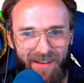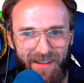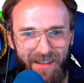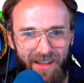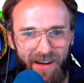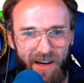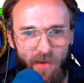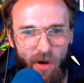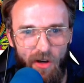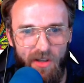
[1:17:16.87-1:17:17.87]
Like the Harry
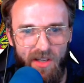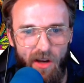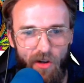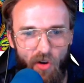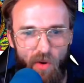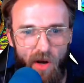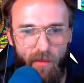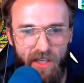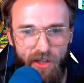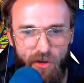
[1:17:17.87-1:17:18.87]
Potter, Sonic,
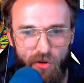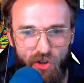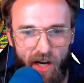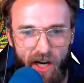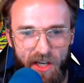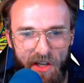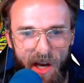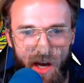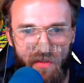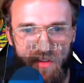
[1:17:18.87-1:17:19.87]
Obama, Inu trait. You
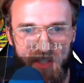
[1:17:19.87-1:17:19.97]
got